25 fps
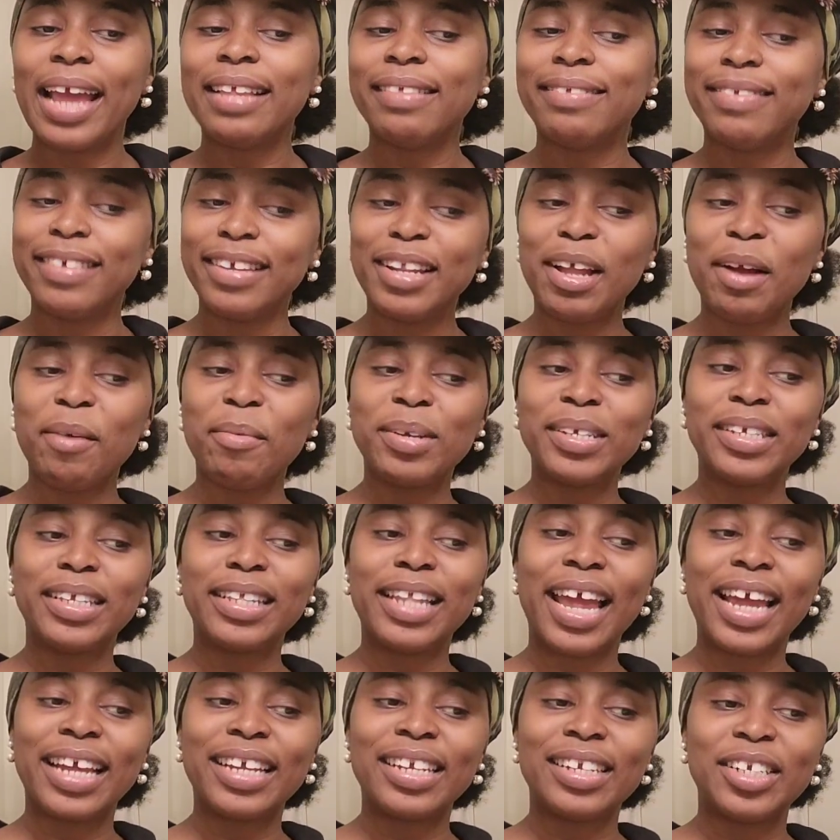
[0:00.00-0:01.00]
And Tina was
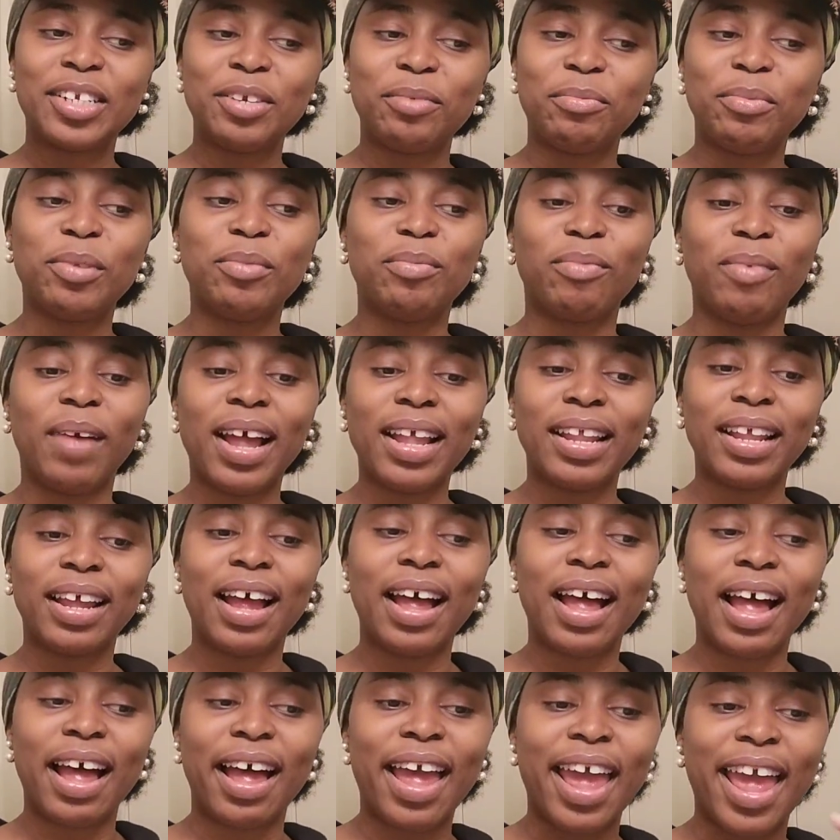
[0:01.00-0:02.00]
like, she would
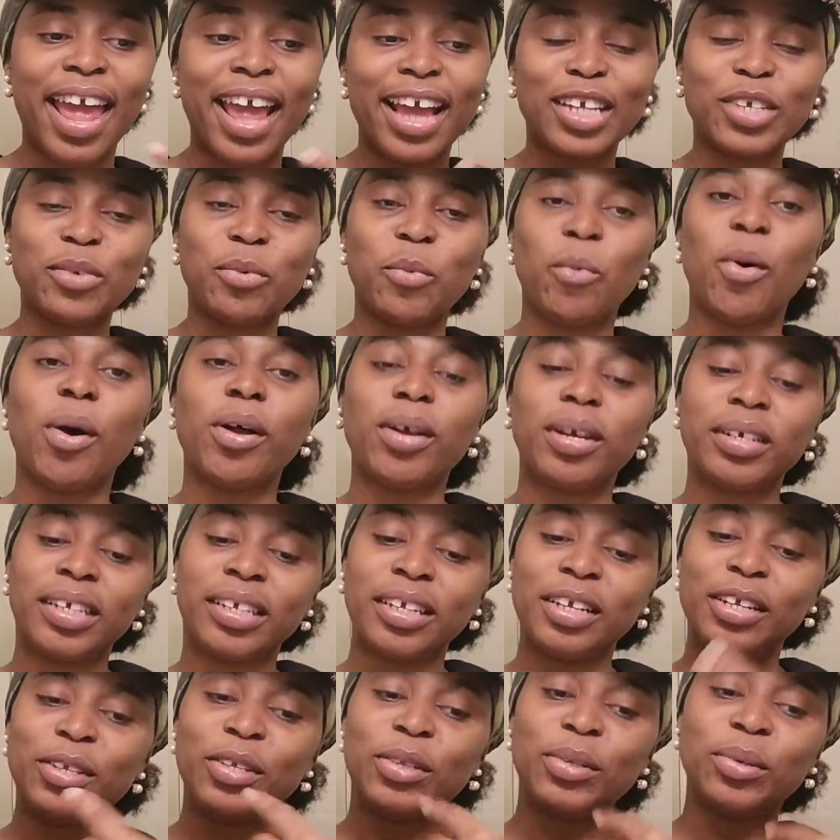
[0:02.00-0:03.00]
rather her ex
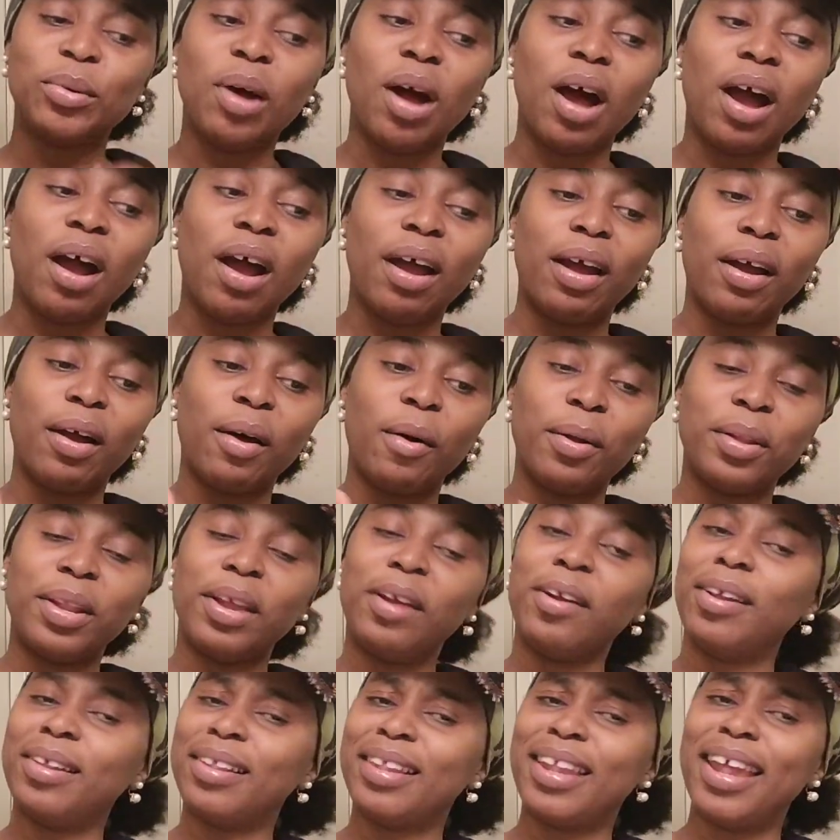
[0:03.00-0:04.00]
walks into her on
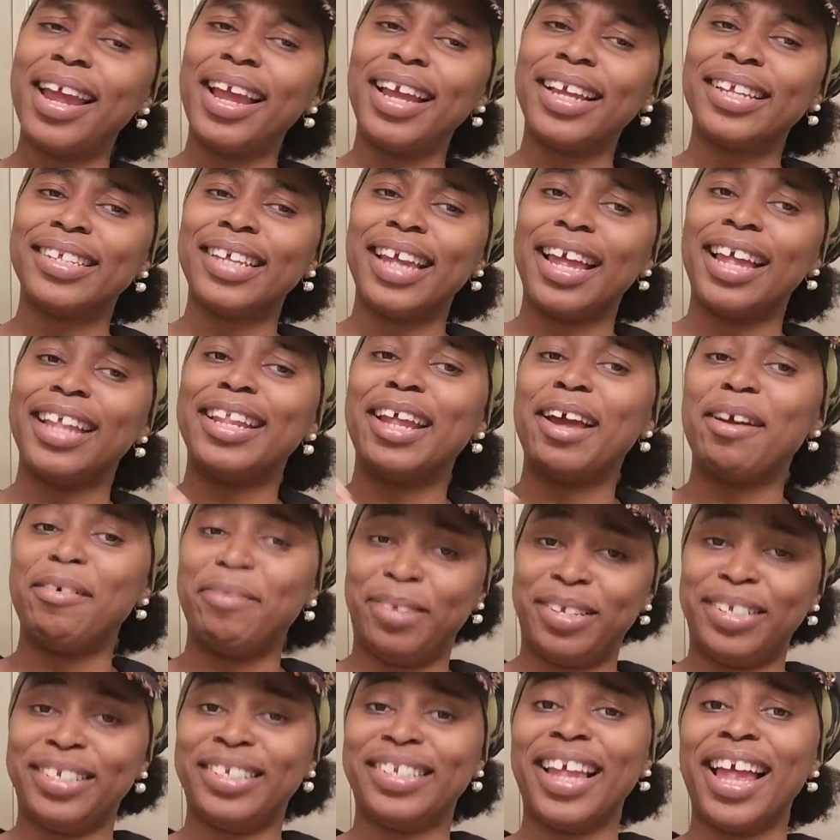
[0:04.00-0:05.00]
her date. And that
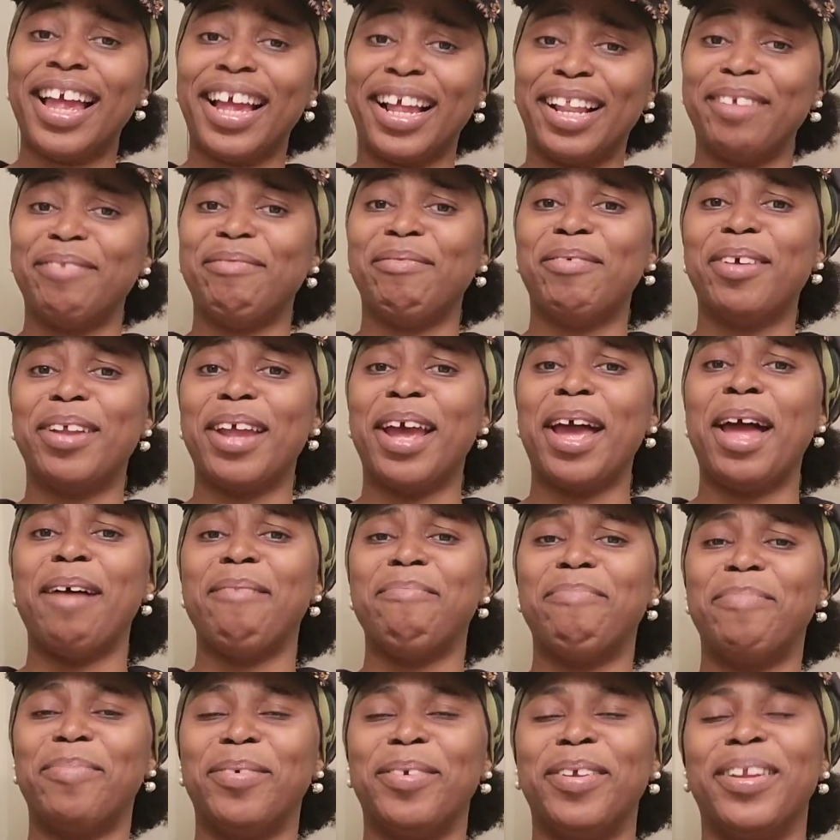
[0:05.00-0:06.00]
was exactly what
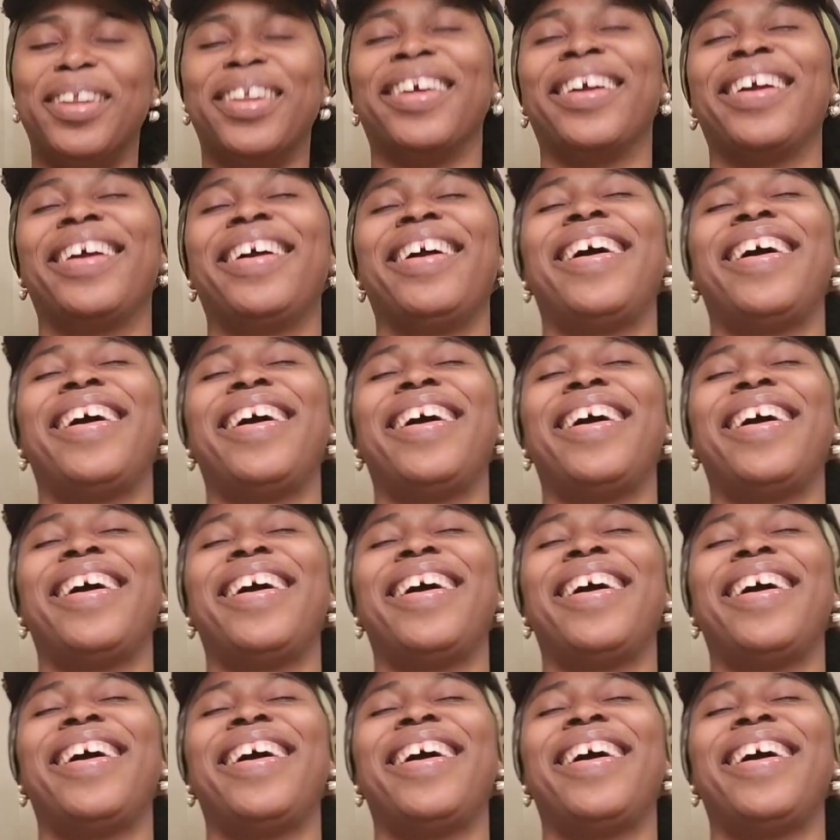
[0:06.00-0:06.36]
happened.